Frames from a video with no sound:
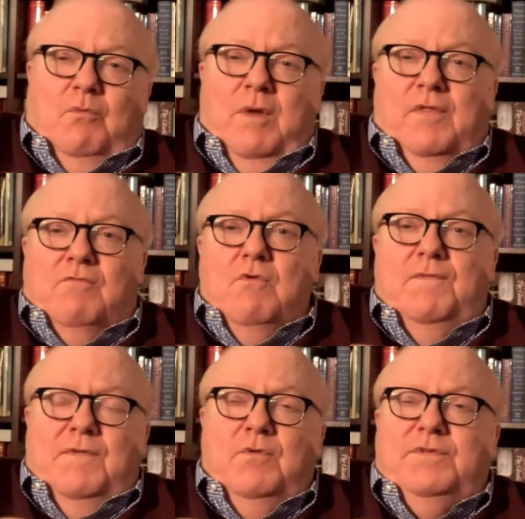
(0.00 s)
uh, where the
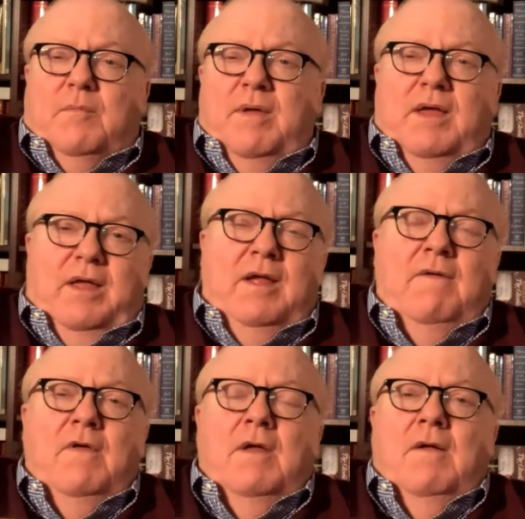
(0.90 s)
roof used to
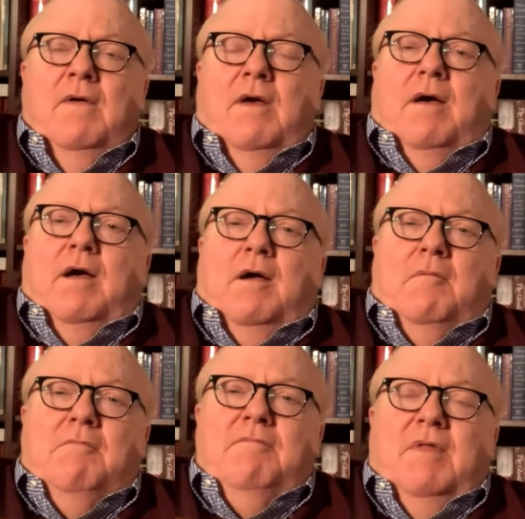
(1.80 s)
be,
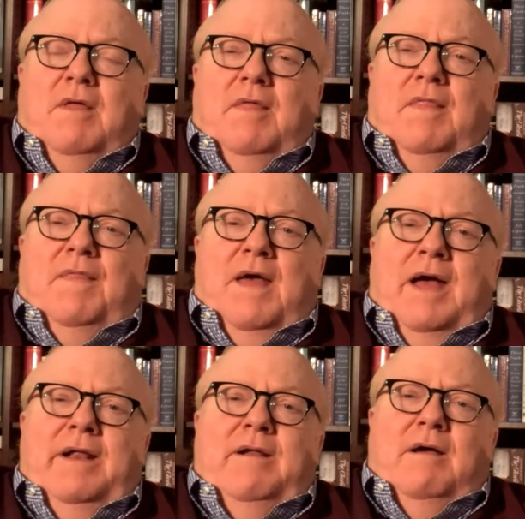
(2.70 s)
um,
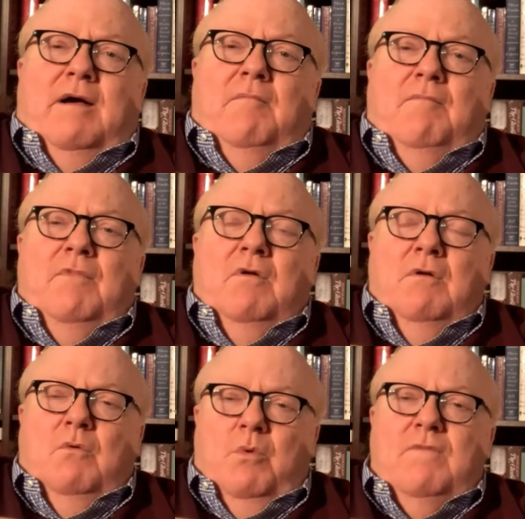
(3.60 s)
that um,
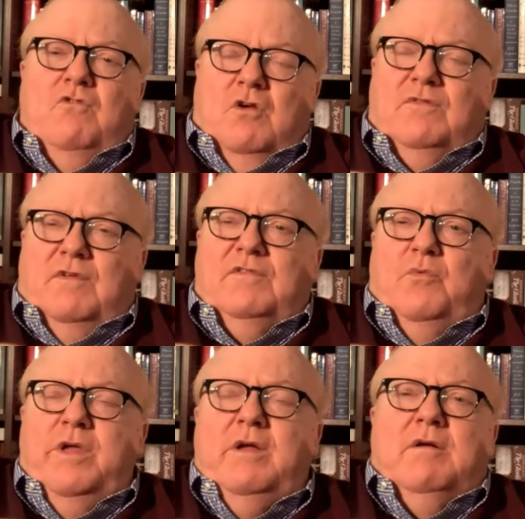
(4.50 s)
we've just
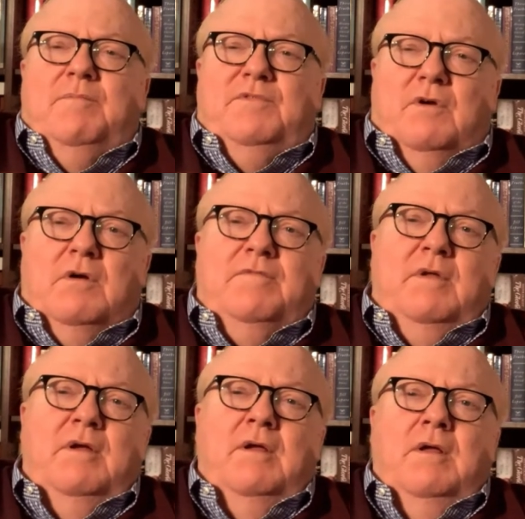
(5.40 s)
this week
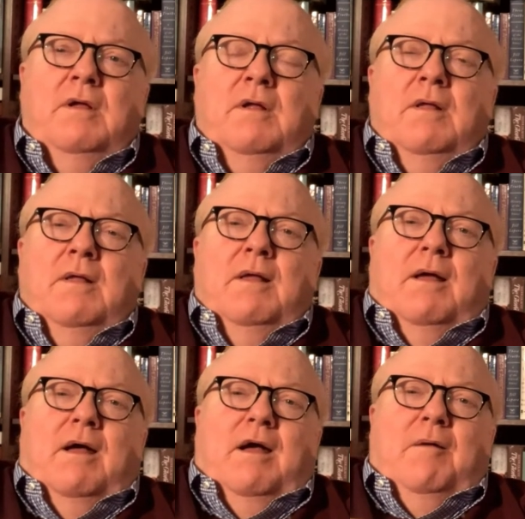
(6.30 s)
observed
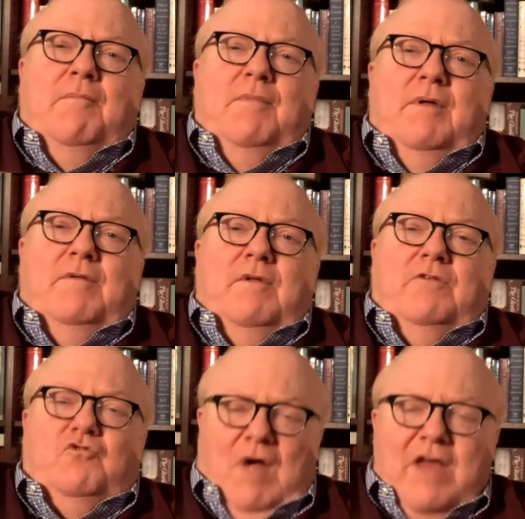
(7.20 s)
um, a,
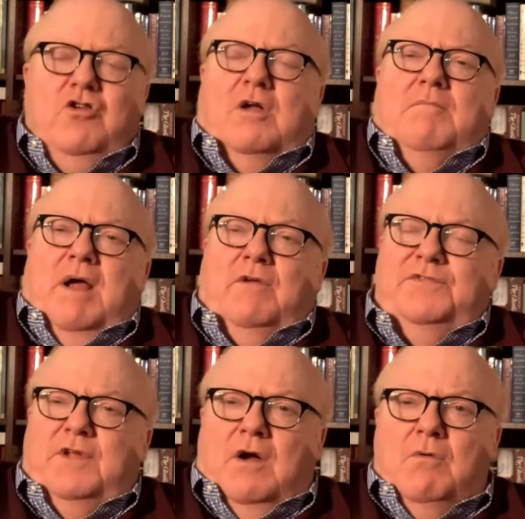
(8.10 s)
a, tragic
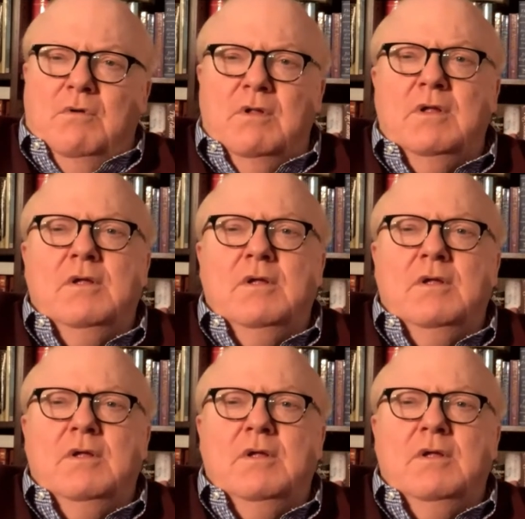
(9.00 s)
milestone,